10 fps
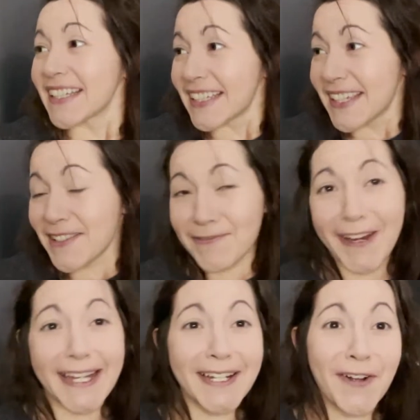getting
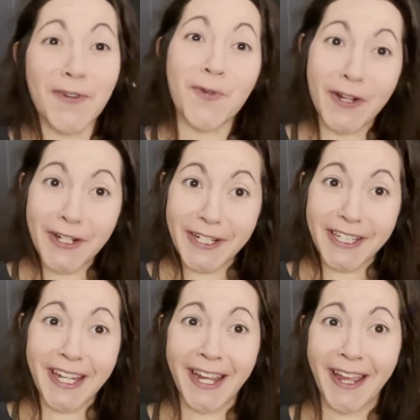ready to go to work.
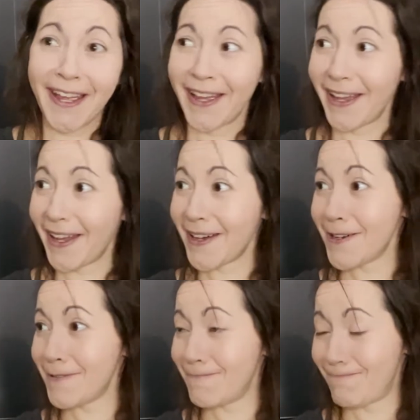
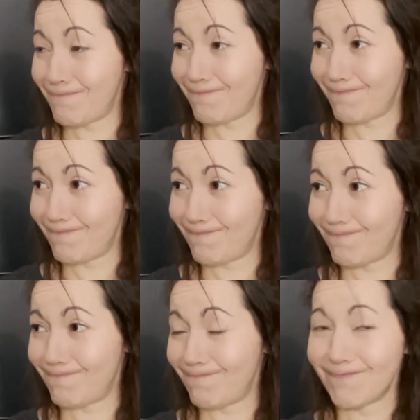Um,
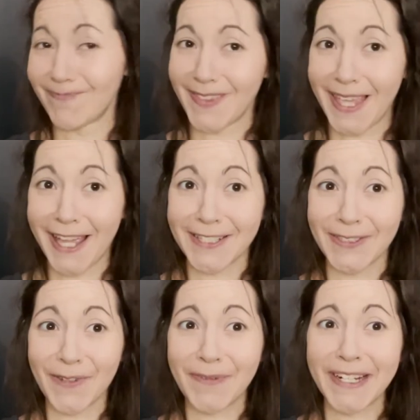yeah,
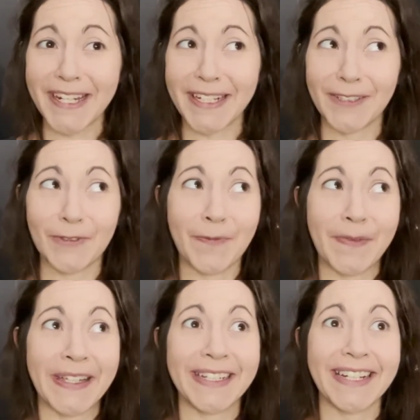so I'm gonna eat a little
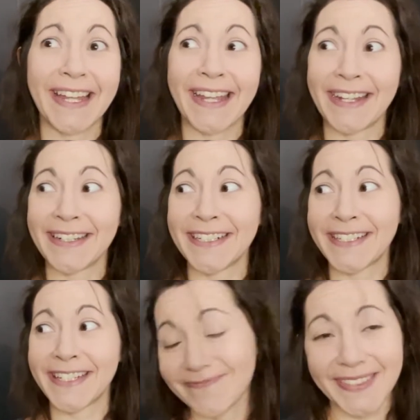bit and
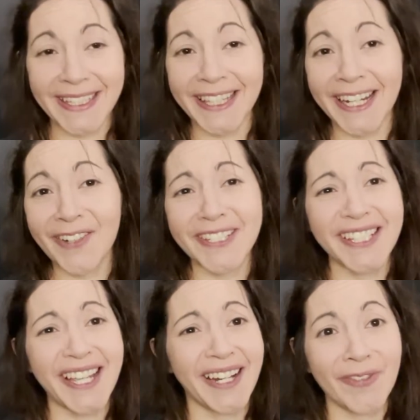then I'll just
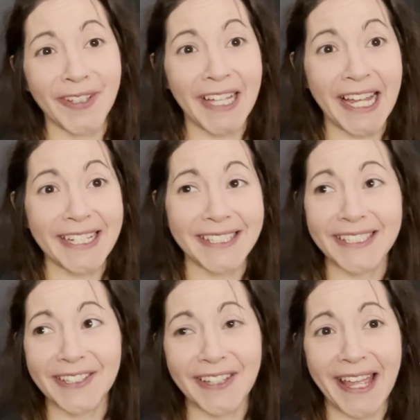kind of relax
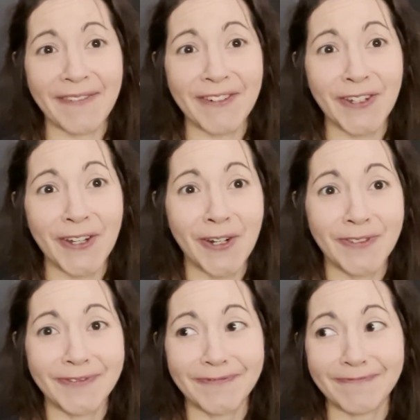until I have to go.
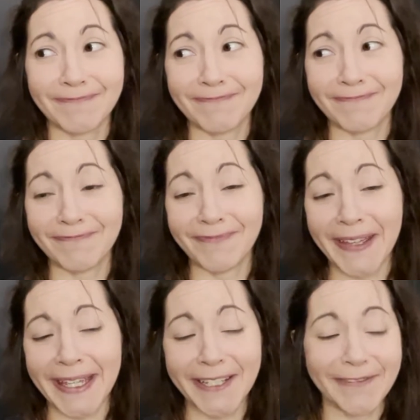
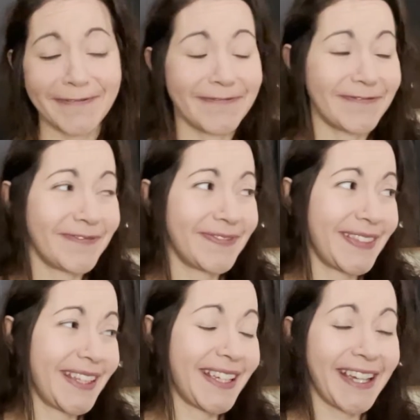But
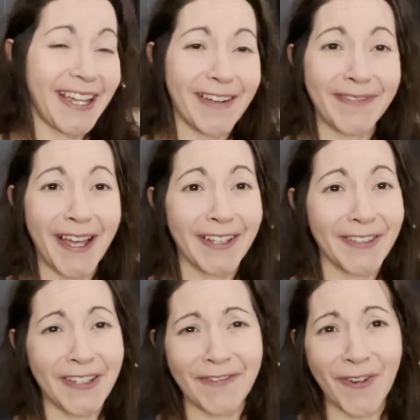I'm not
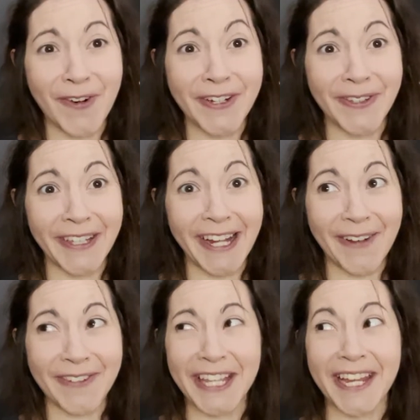looking forward to it. I
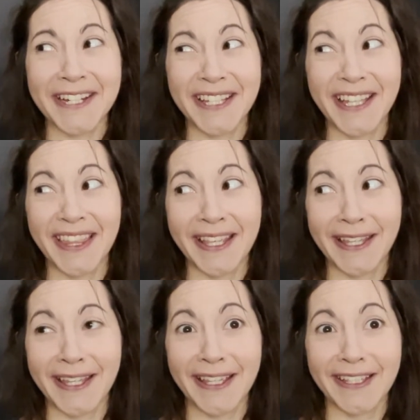was actually
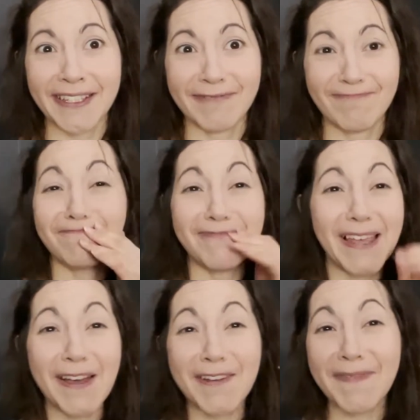thinking
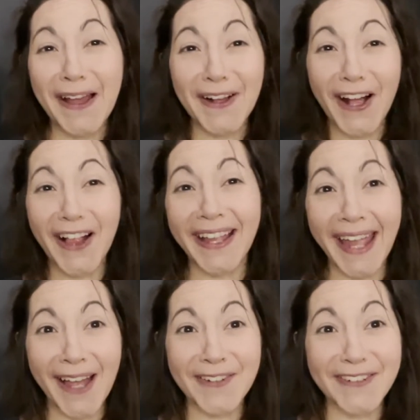about calling
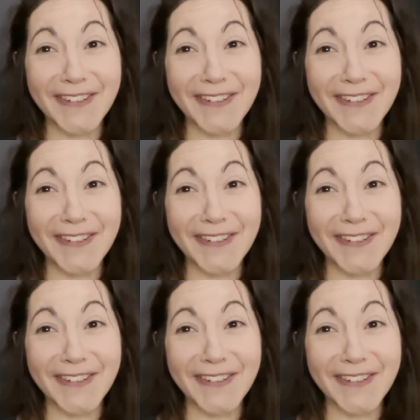out